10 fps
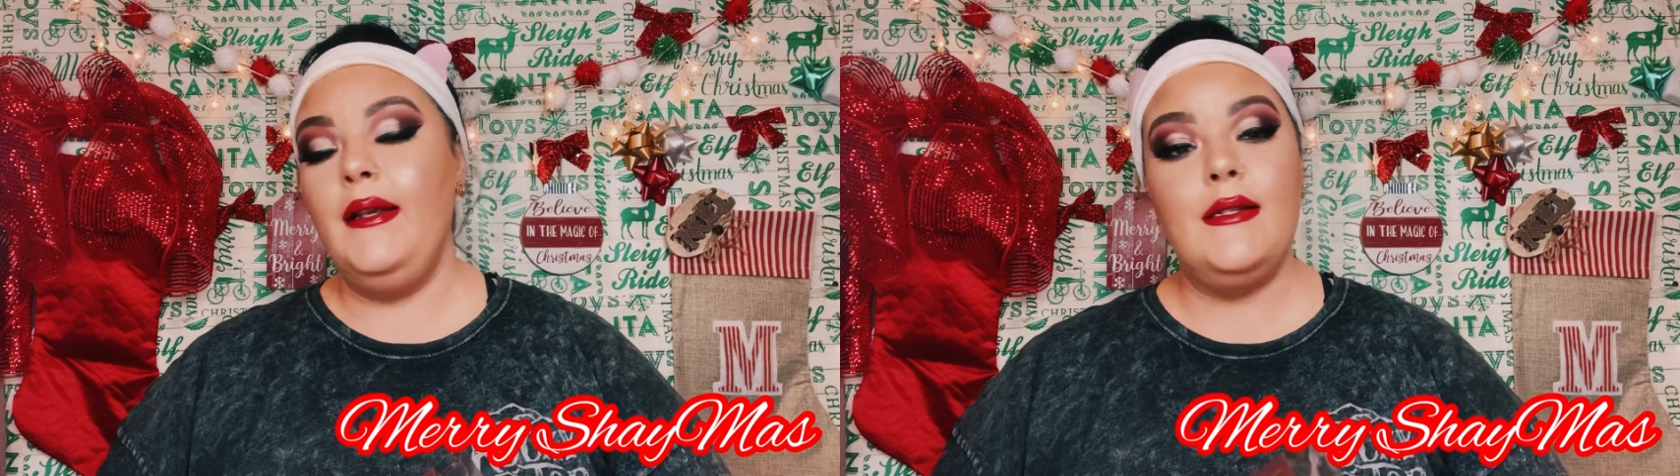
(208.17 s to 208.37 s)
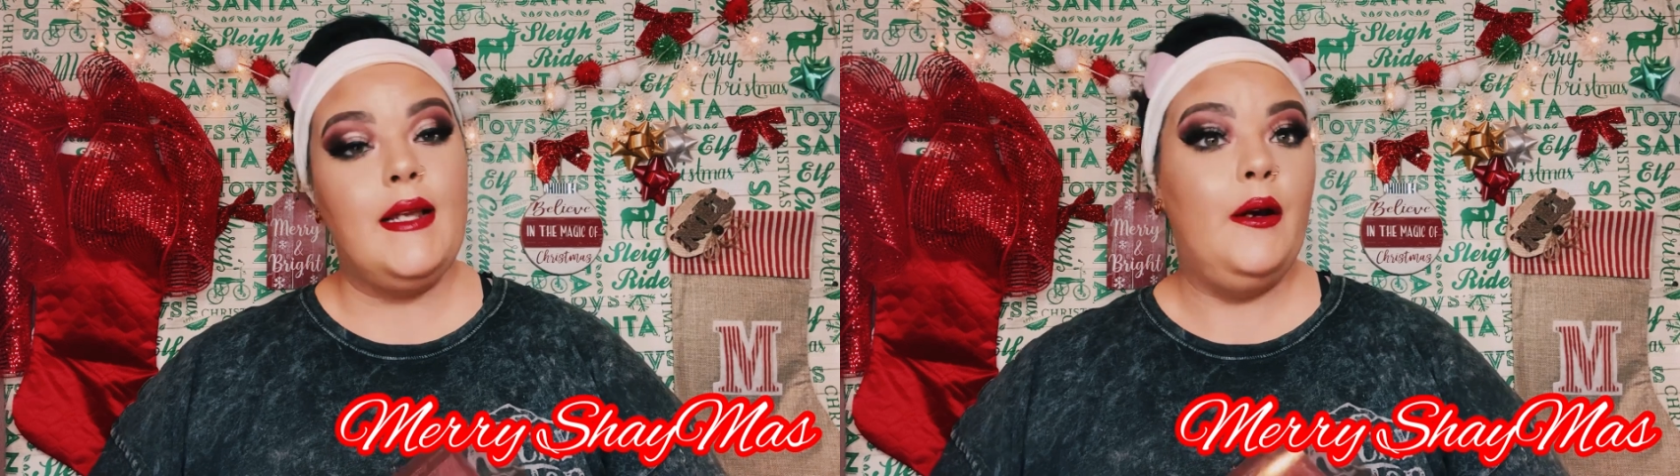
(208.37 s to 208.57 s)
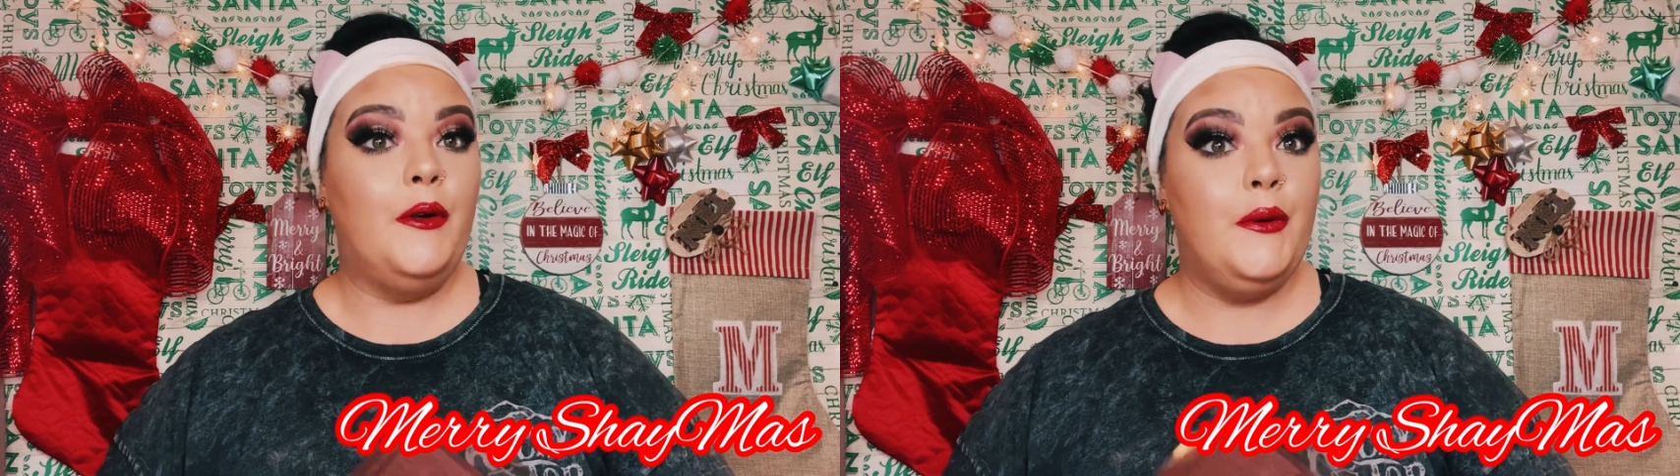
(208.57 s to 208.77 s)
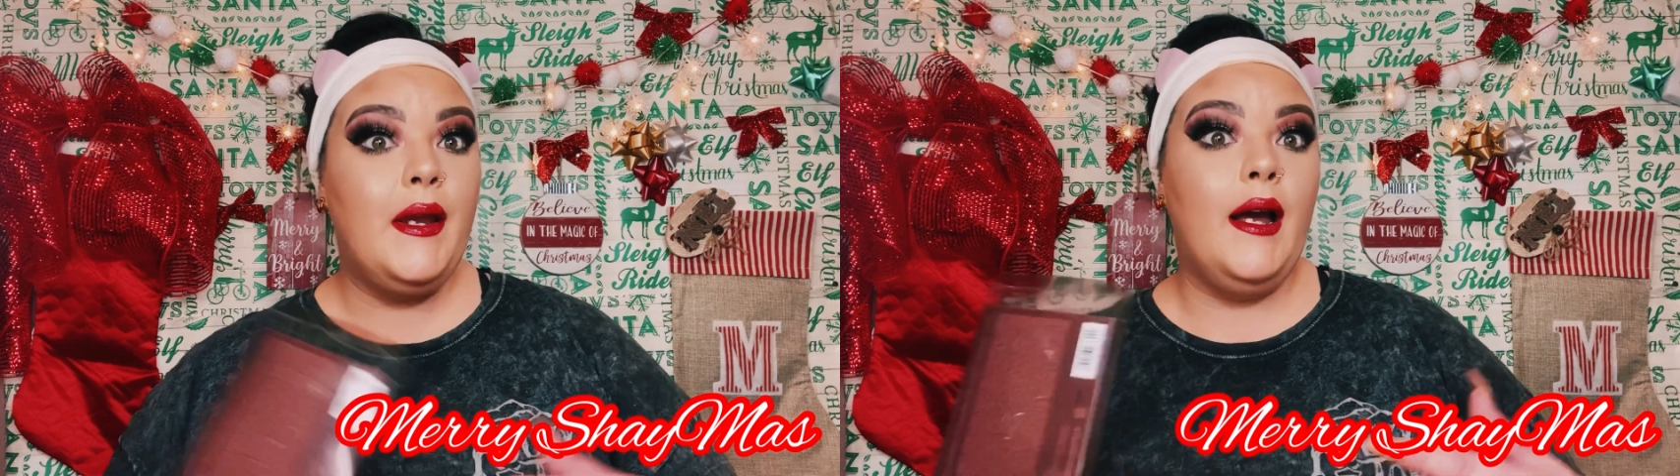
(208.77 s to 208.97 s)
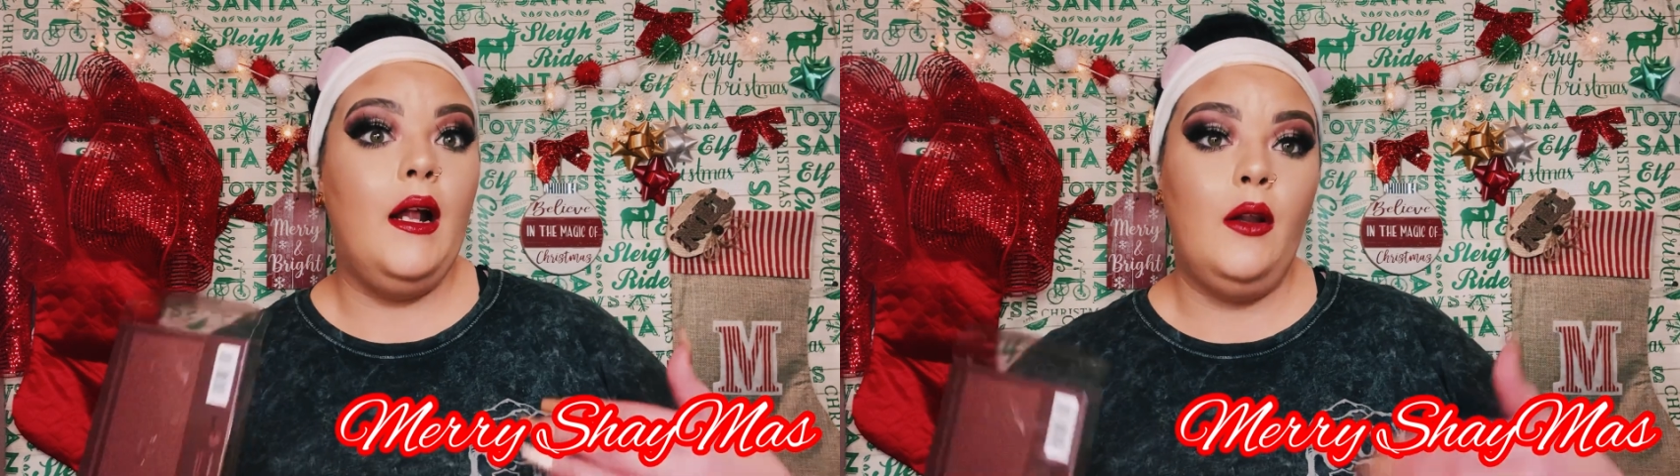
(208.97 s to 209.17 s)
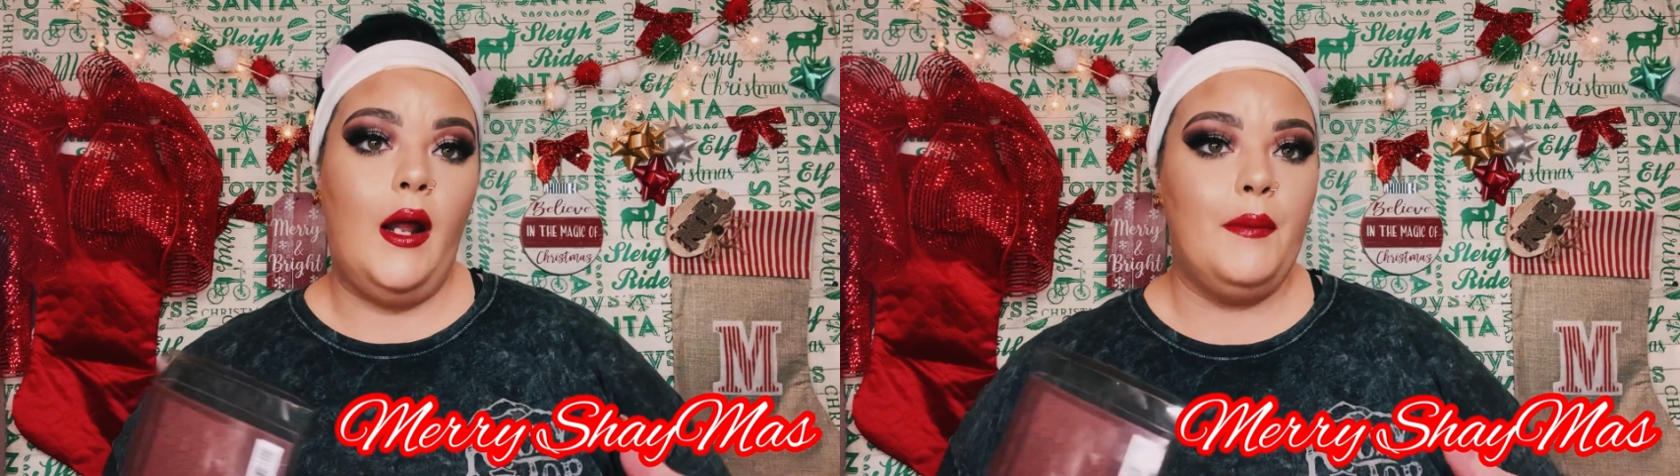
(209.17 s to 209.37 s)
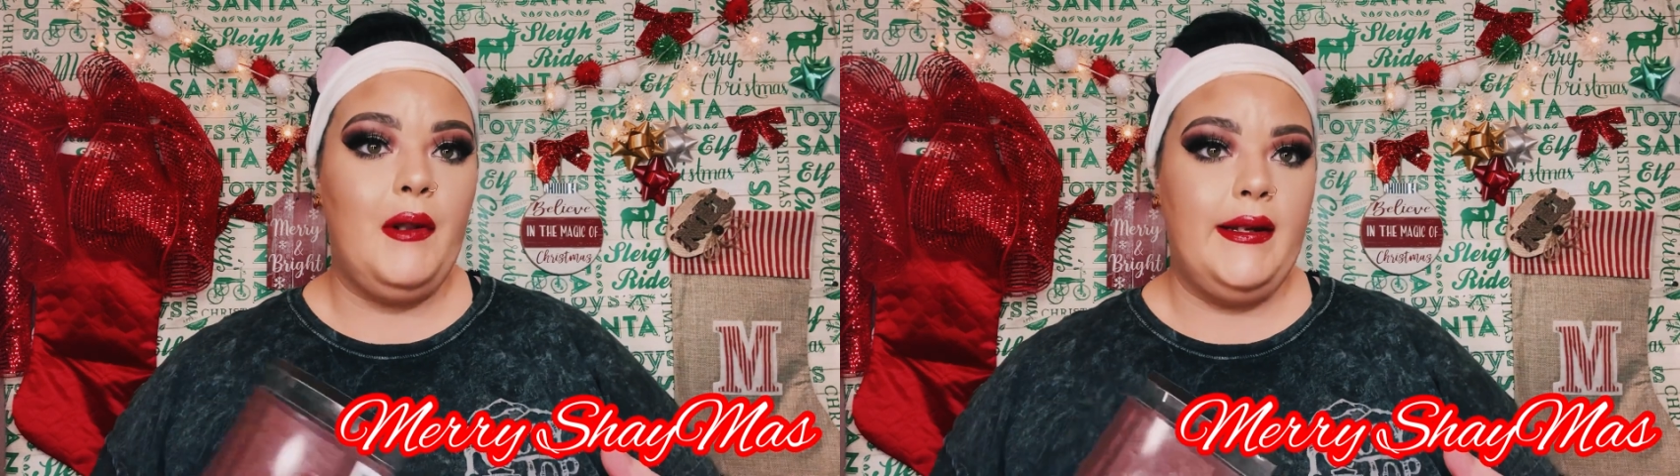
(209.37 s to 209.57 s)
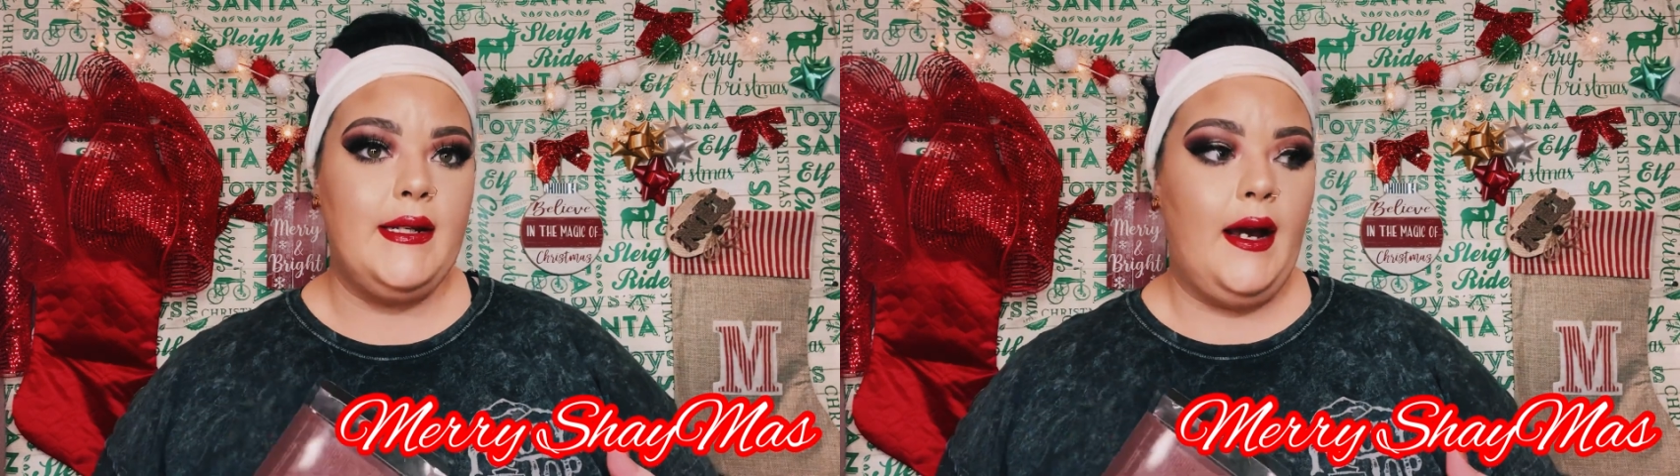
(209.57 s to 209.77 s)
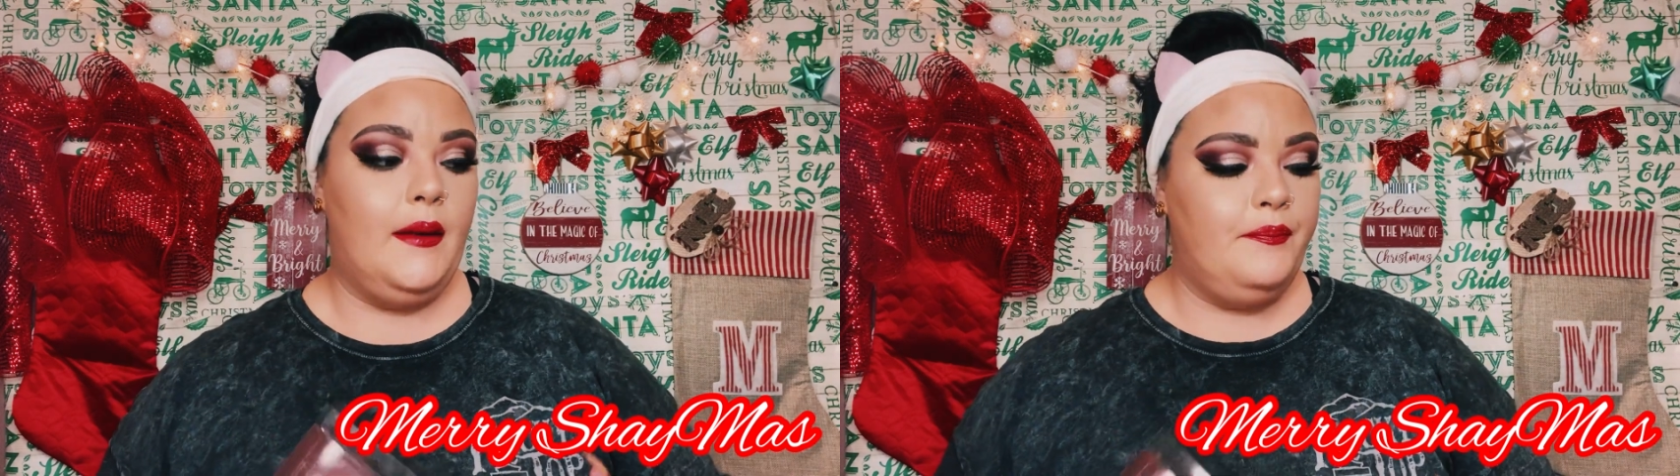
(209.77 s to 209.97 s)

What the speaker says: so you get a lot of playtime.